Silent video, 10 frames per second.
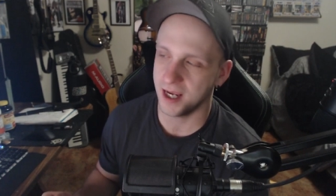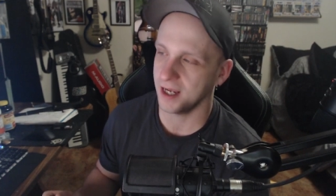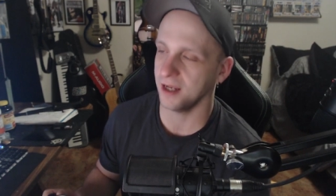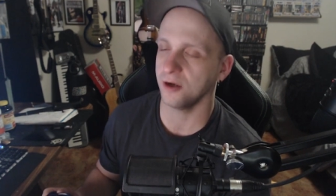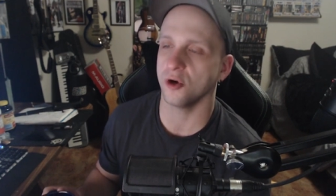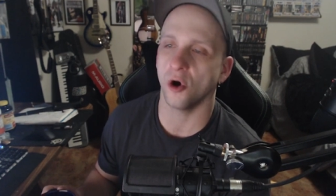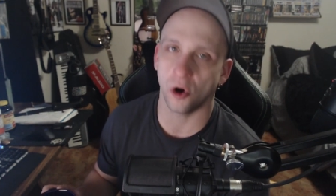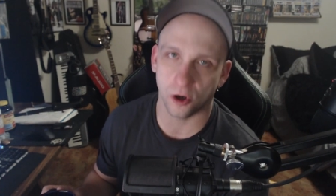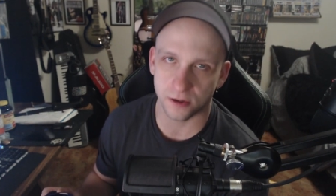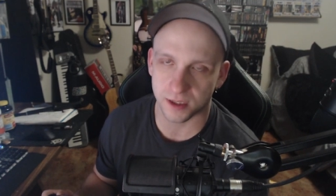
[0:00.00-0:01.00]
and
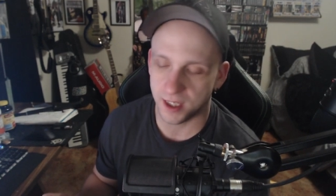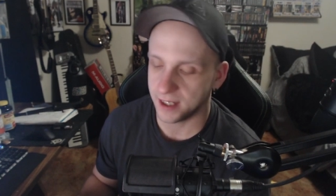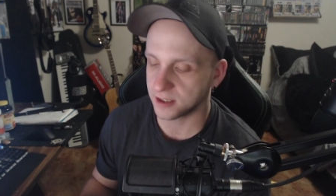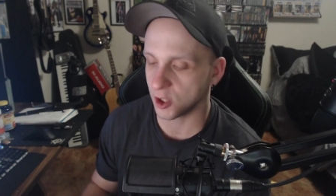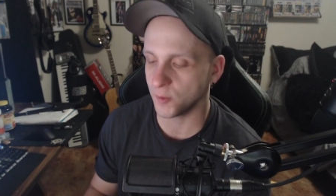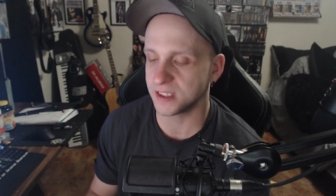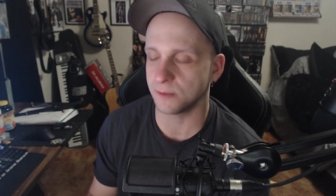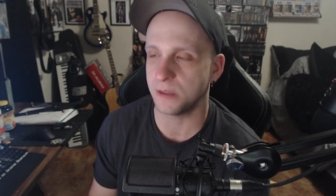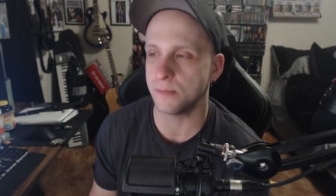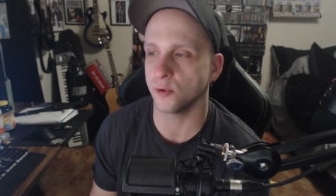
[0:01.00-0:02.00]
guards. It's always the
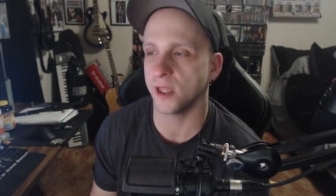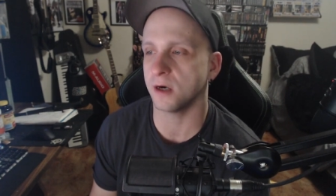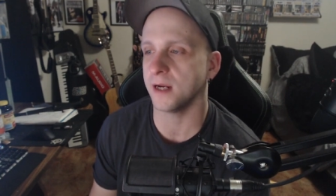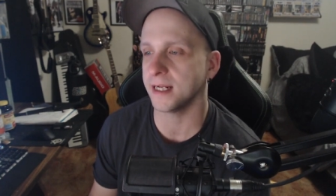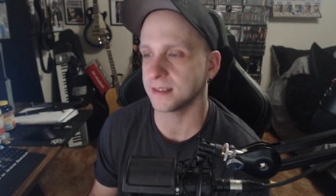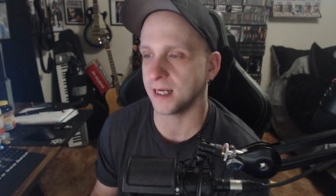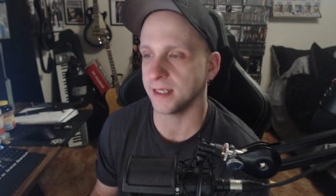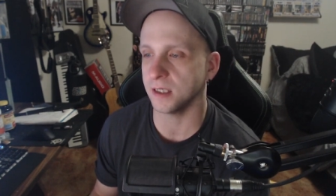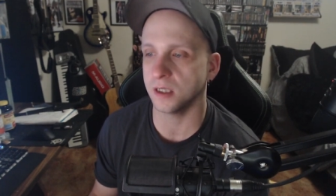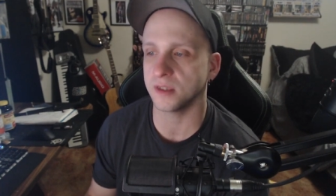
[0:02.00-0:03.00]
people that are
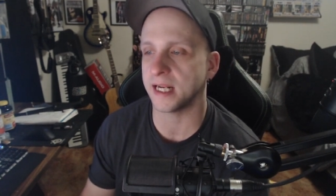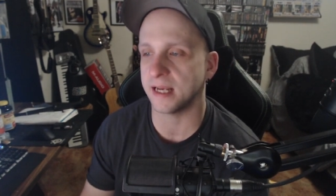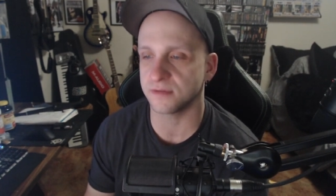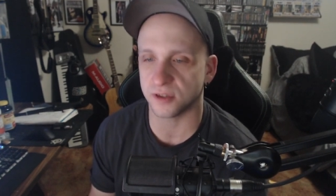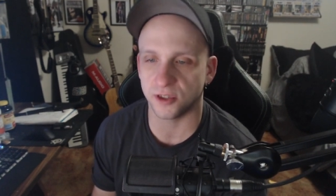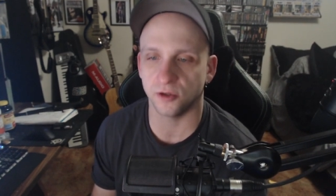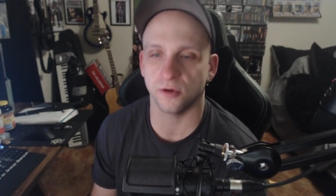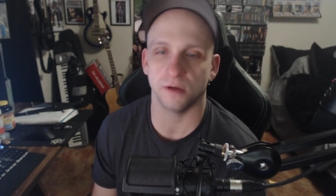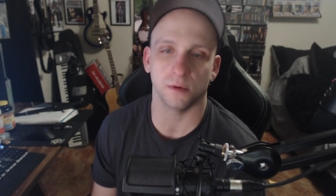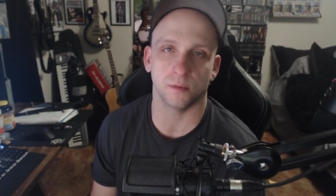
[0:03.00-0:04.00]
anti-gun that have
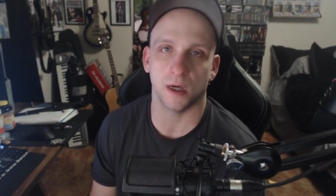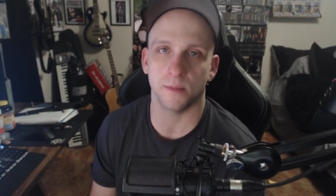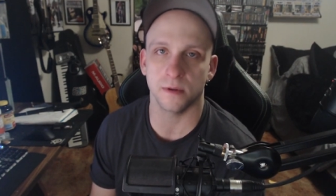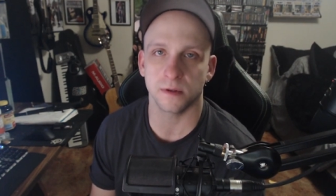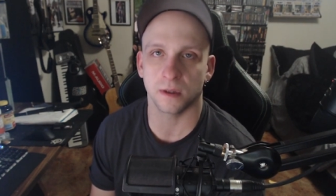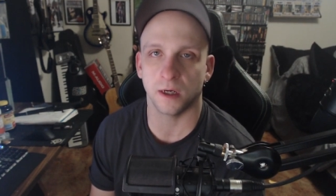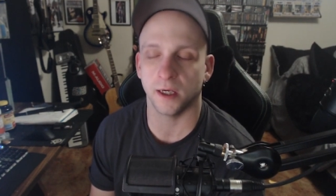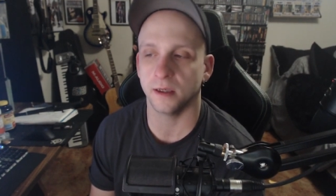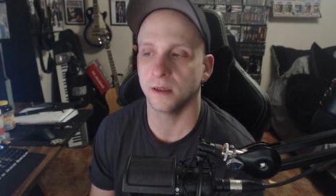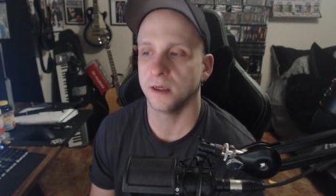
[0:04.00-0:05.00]
security with weapons, all
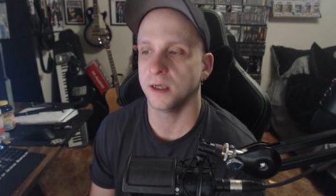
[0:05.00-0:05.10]
right?